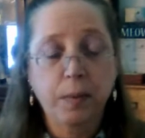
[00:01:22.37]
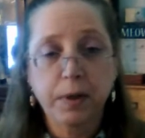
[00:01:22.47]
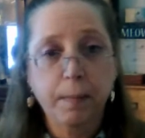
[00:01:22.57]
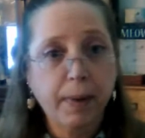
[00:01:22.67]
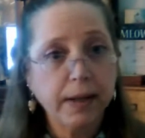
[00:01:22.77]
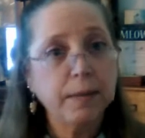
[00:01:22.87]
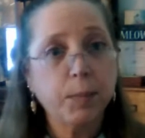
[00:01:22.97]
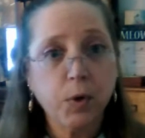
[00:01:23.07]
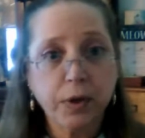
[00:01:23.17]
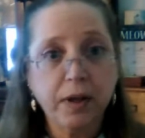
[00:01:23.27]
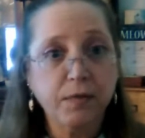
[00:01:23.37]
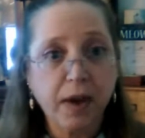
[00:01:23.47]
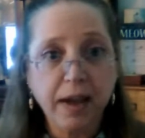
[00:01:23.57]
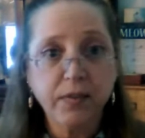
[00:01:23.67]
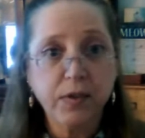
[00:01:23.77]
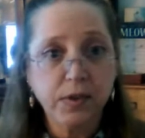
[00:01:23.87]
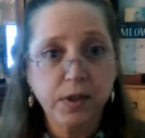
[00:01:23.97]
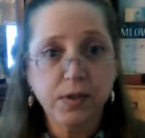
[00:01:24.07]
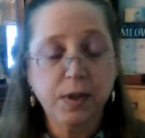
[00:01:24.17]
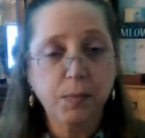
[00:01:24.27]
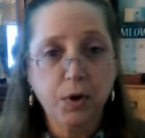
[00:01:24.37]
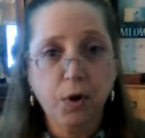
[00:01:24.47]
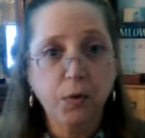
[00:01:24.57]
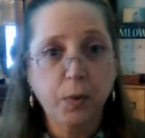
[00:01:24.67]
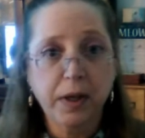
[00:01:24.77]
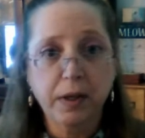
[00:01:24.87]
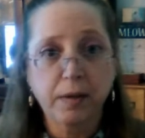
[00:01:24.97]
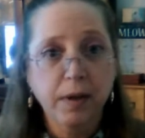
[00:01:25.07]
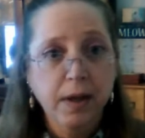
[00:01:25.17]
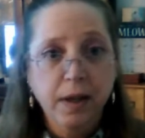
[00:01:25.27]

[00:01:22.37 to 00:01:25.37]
I'm going to bite the bullet, and if I have to send something all the way to